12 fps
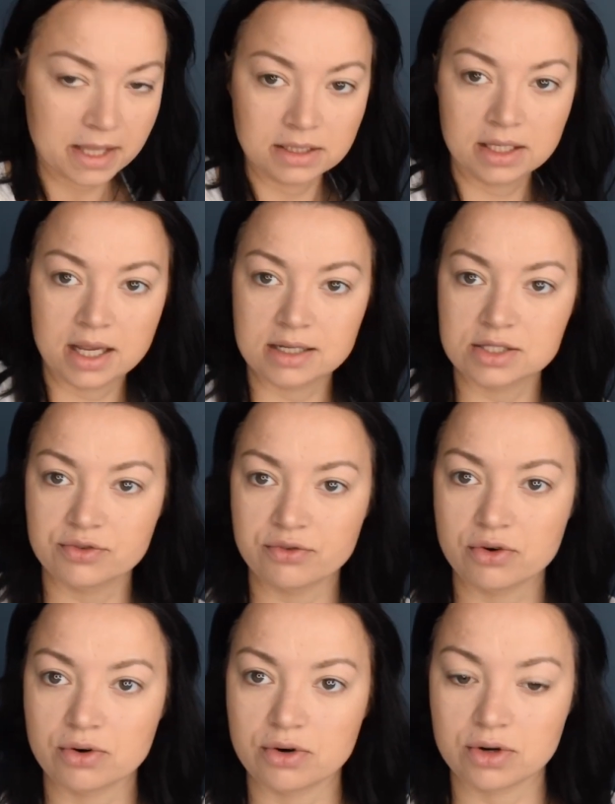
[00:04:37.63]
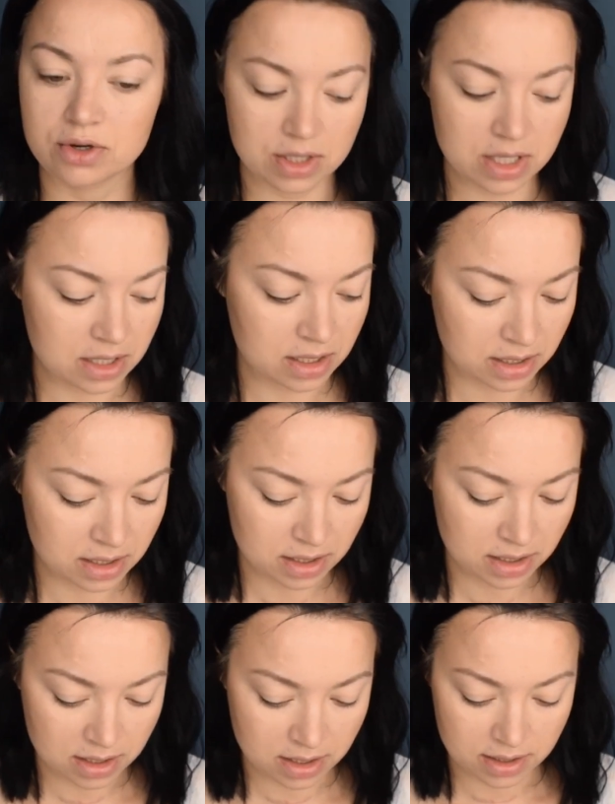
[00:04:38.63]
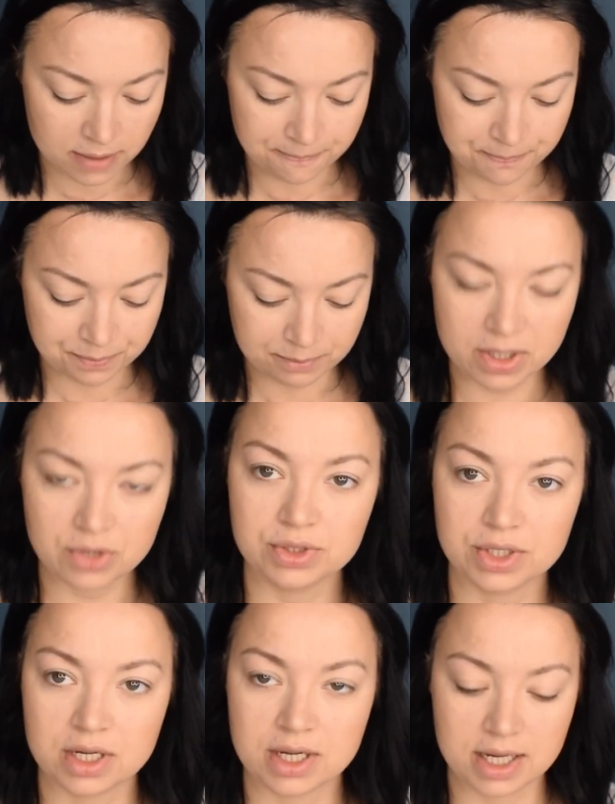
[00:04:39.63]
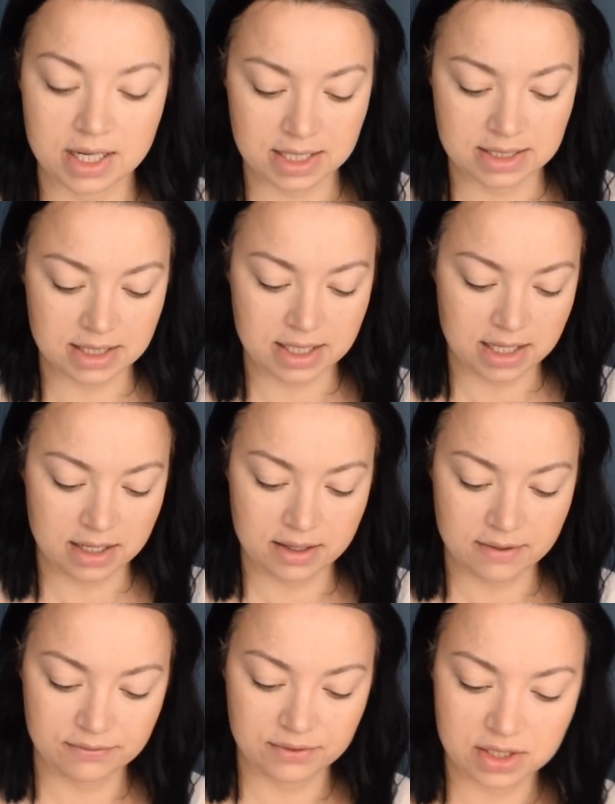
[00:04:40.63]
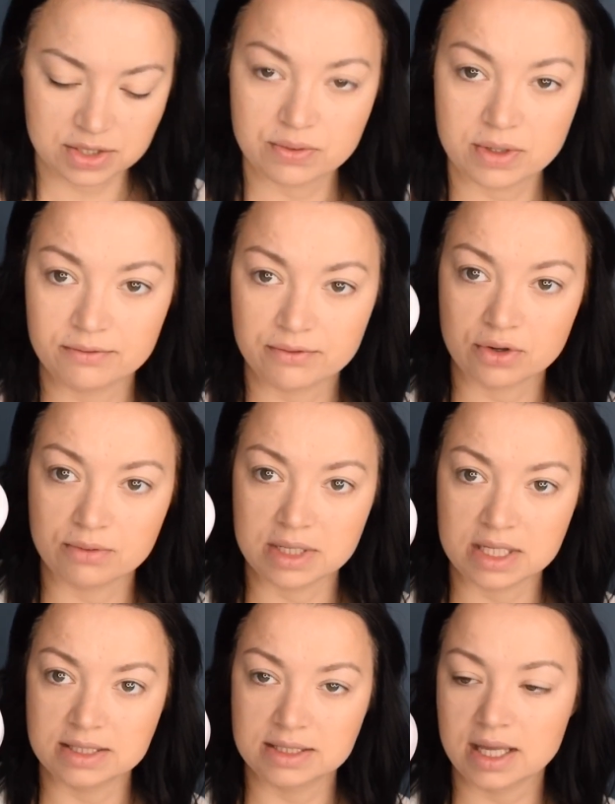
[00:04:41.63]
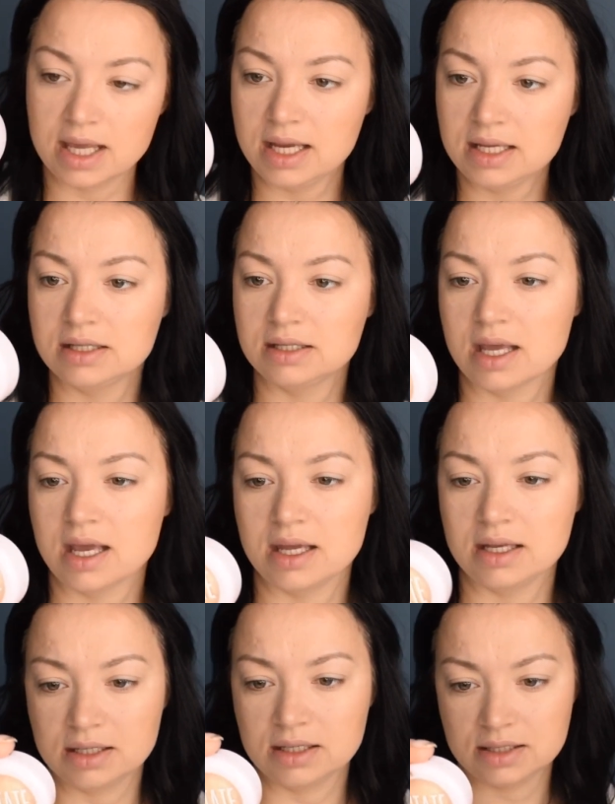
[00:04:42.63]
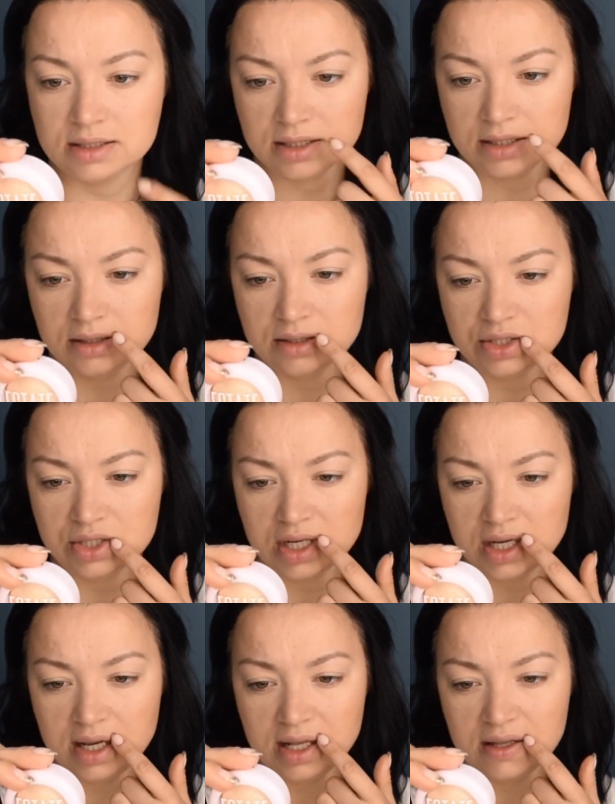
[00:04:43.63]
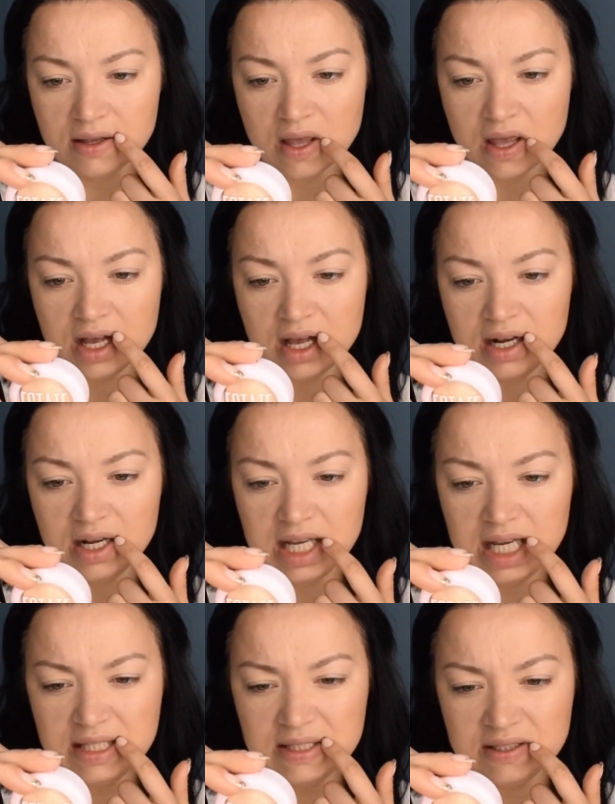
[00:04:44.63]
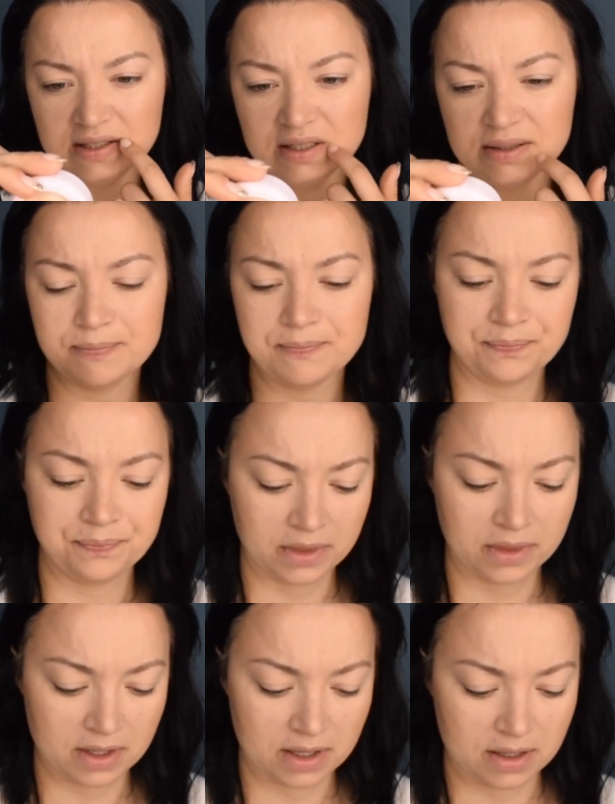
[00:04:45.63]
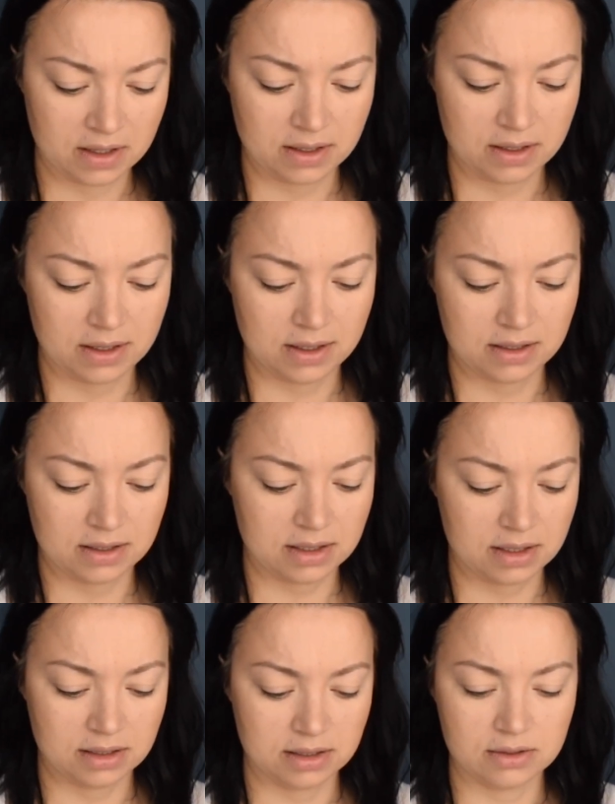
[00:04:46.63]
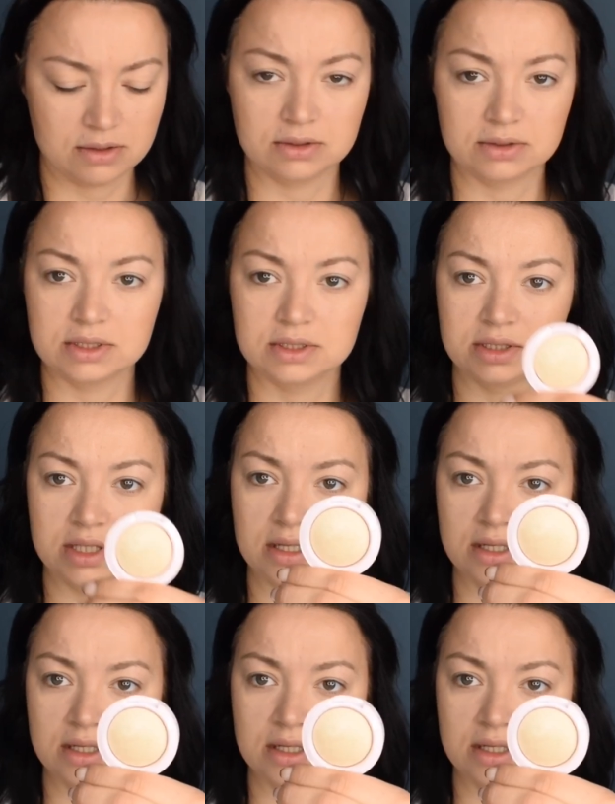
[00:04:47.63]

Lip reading: Next, for powder highlights, I have this one from Estate, and it's in the shade Lit, and it looks